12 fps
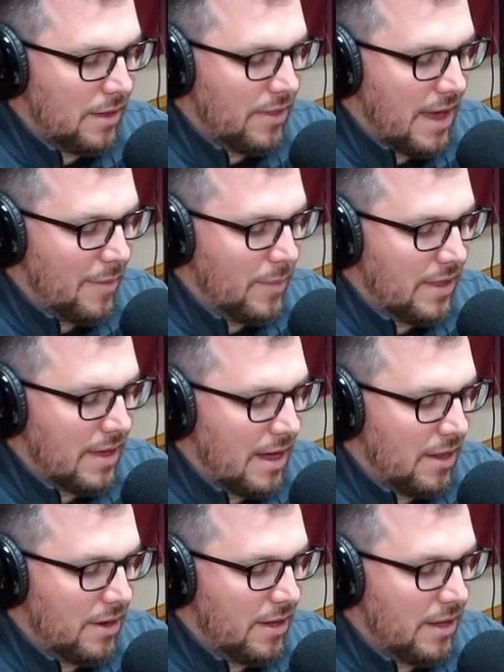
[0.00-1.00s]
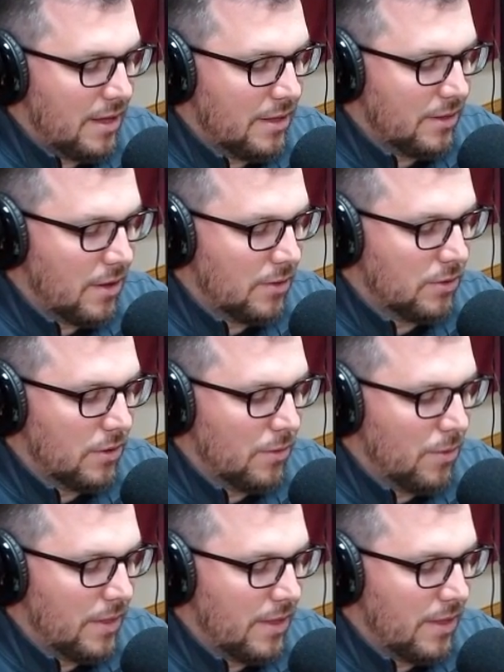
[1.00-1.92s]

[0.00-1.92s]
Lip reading: that mentality is also one